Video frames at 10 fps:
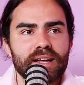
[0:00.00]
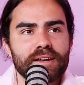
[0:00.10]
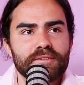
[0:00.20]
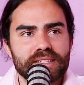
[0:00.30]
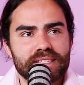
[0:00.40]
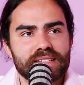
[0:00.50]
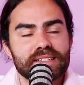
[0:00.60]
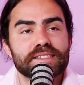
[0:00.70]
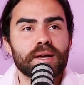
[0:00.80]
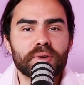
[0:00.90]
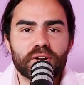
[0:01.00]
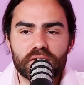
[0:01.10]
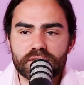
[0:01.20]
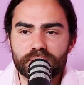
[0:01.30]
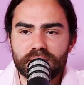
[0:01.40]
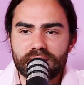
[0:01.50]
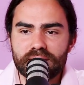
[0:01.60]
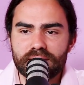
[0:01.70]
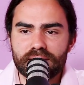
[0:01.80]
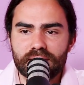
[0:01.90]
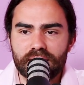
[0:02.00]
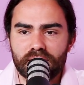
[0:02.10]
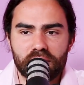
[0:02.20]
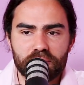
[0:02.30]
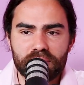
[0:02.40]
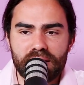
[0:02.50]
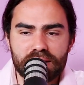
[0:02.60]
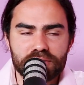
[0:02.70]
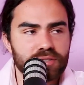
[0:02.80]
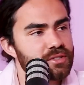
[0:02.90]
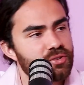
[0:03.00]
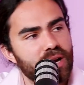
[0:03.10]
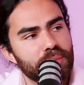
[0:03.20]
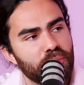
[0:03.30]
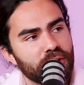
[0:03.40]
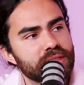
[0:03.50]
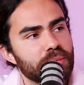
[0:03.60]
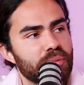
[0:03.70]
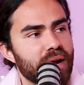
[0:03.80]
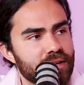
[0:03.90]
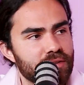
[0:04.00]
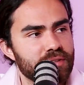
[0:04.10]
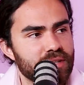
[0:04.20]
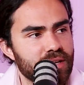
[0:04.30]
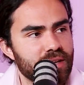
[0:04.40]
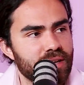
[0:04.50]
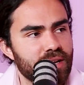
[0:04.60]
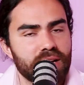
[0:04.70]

fantastic. Someone asked me on the weekend to describe what the brand of the